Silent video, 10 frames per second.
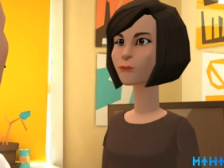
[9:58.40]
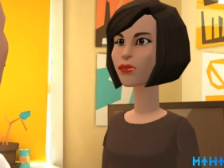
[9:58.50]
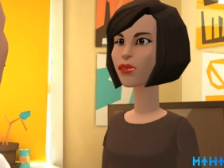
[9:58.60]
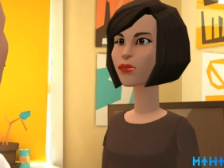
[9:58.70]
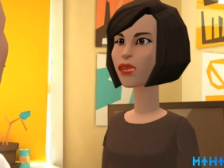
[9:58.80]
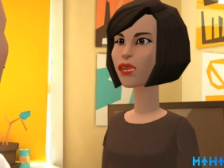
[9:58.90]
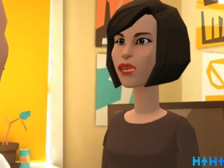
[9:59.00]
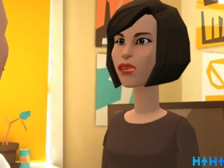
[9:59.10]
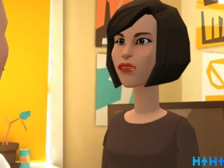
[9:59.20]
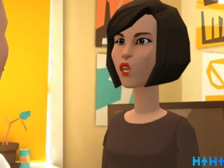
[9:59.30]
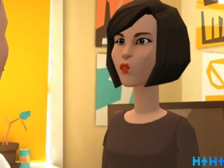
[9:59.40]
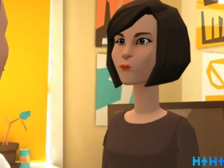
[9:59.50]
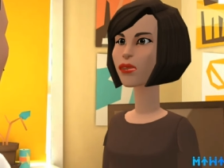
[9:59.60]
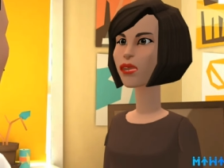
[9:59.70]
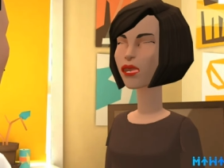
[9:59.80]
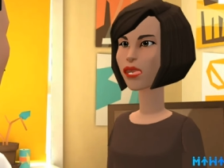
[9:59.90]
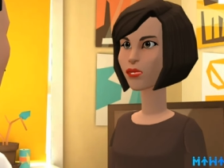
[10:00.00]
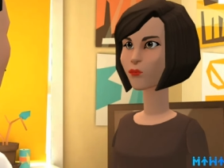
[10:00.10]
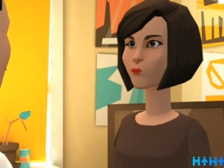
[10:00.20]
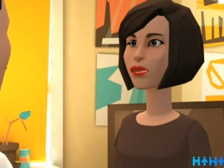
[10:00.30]
That's the end of your speaking
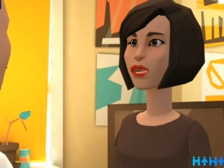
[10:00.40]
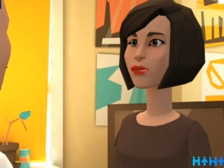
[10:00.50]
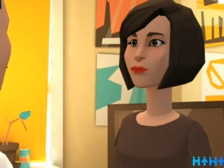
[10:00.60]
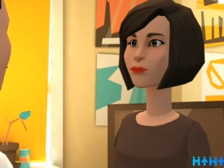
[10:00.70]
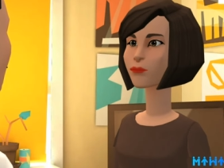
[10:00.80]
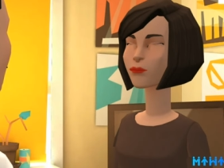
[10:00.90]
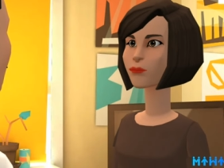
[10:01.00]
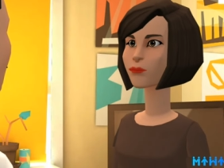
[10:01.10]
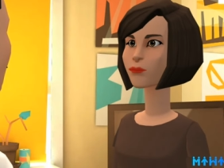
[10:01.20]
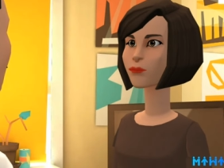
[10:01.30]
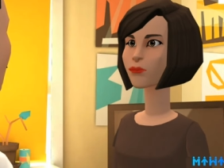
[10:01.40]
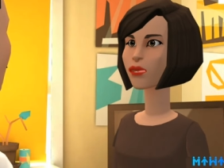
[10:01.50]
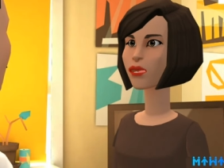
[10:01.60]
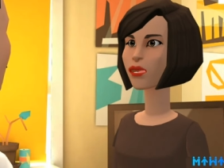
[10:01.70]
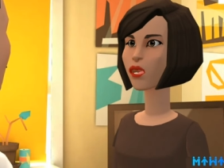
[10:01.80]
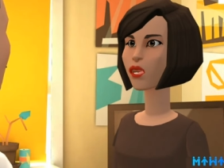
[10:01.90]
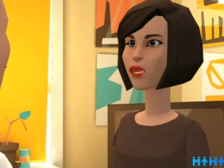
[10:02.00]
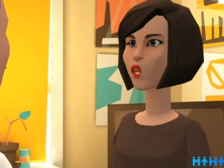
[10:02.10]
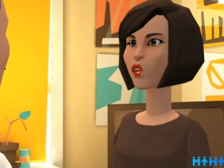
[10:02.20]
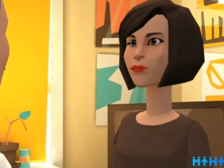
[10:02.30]
role play. Thank you and all the